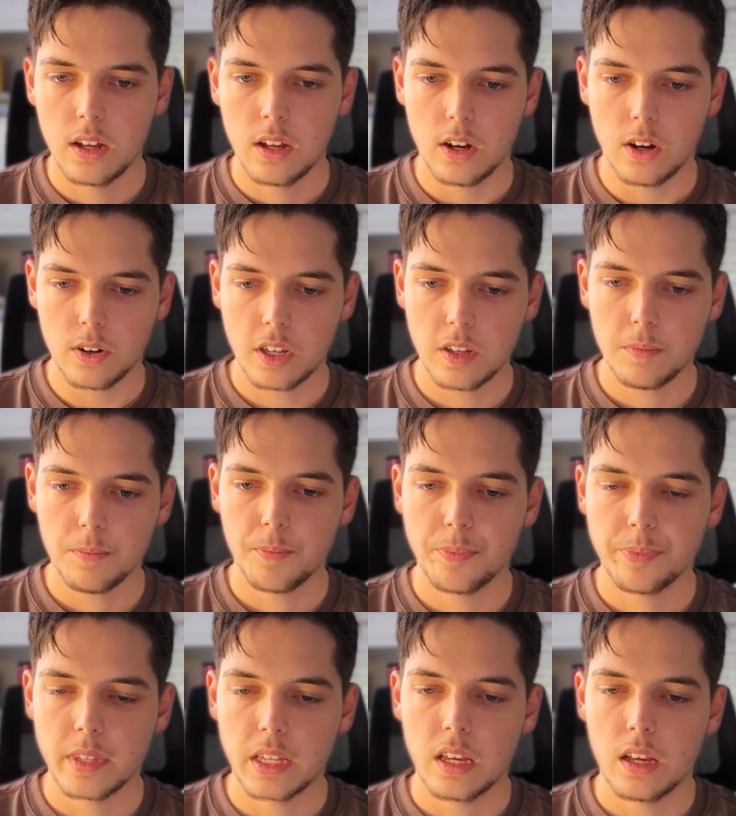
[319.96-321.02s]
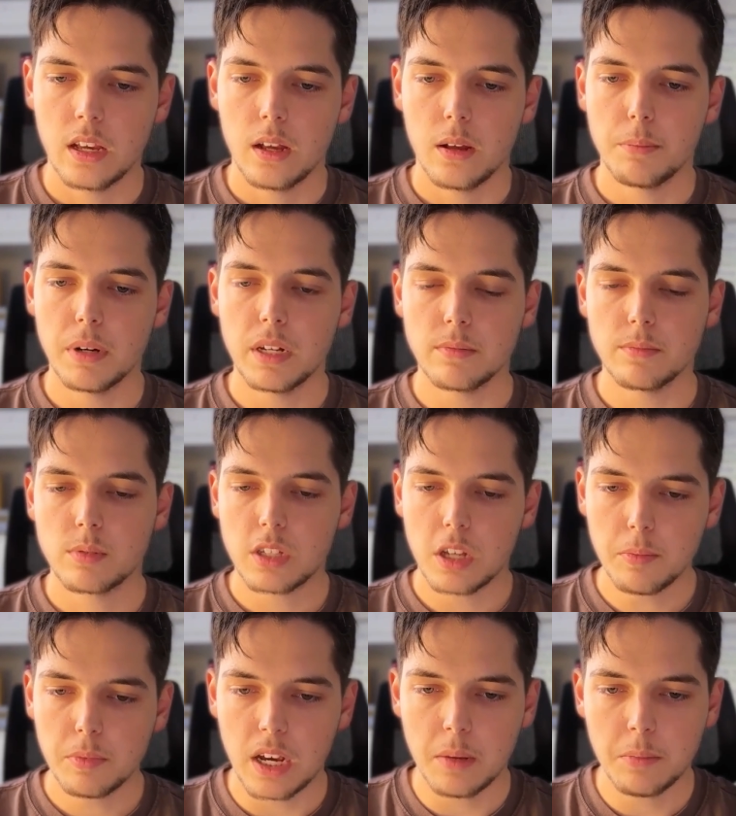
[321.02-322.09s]
Okay? But
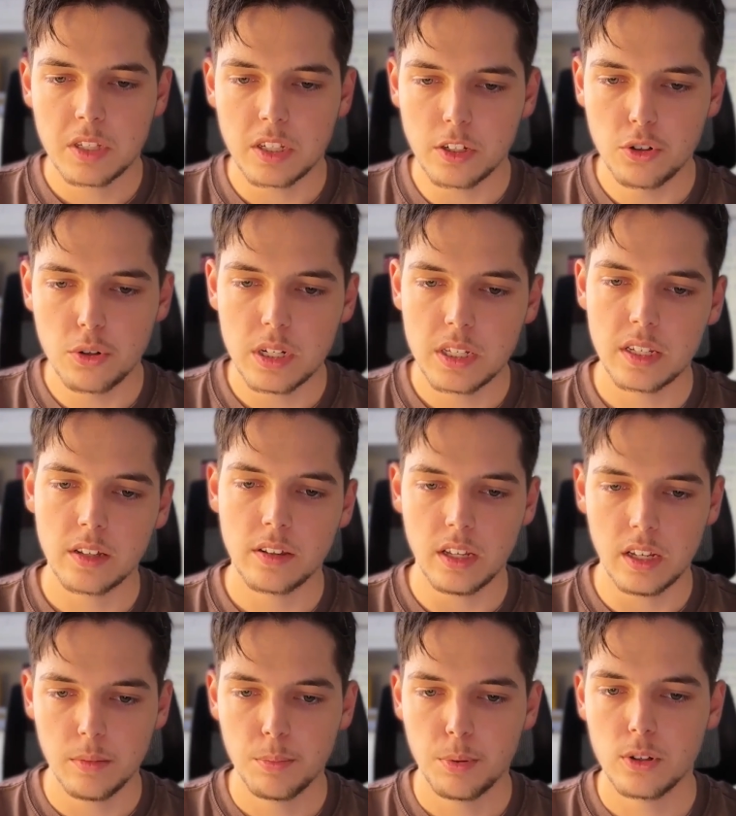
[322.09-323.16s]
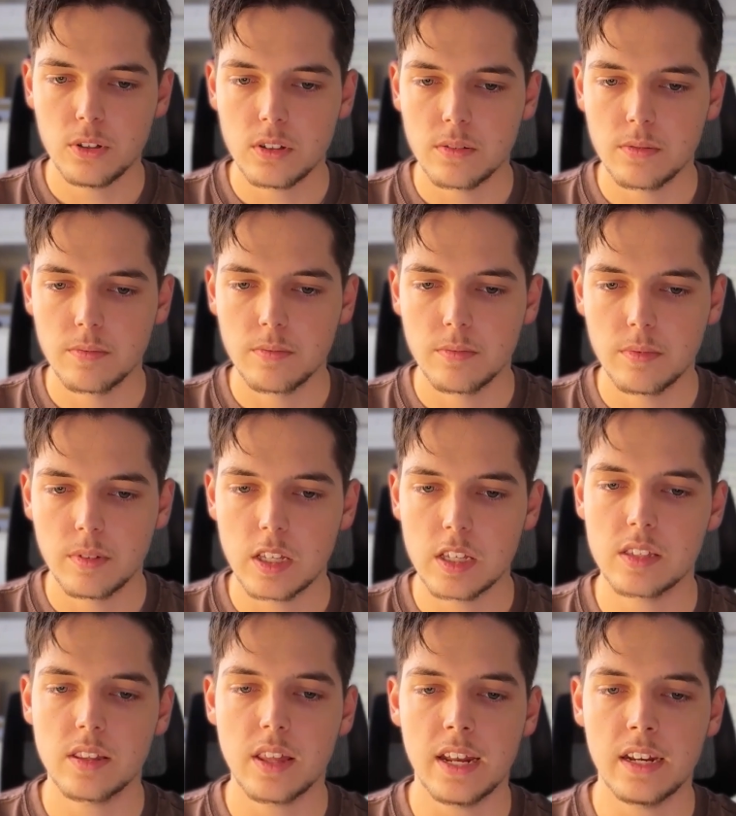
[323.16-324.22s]
sometimes increasing the inputs
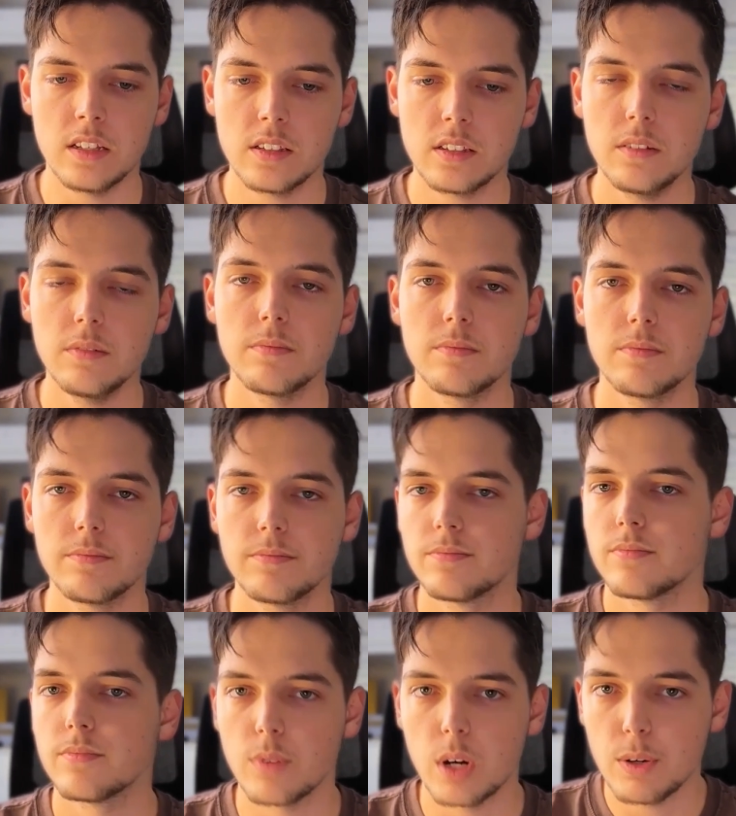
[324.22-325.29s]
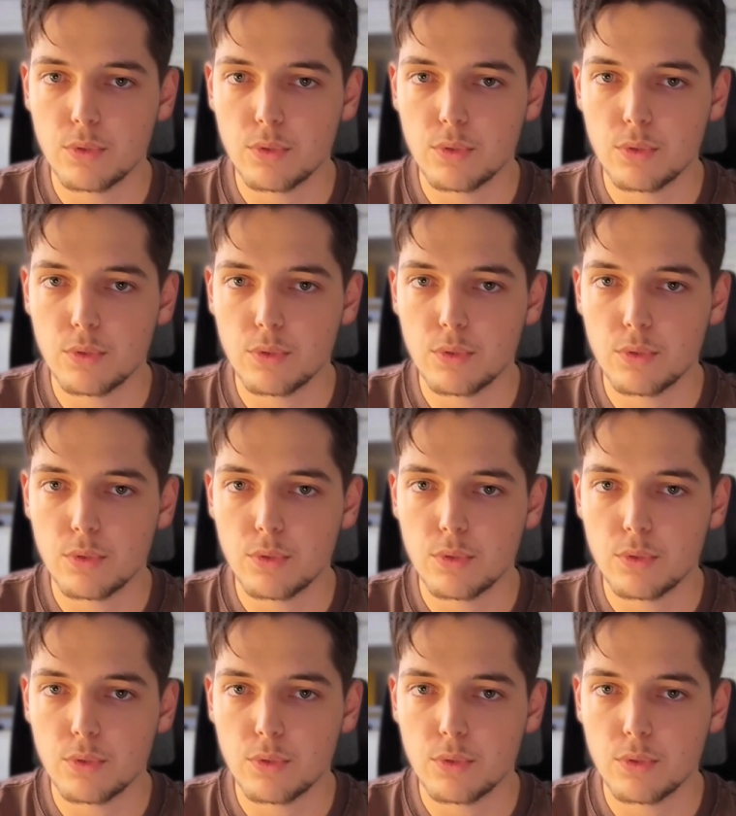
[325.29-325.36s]
isn't that easy, right?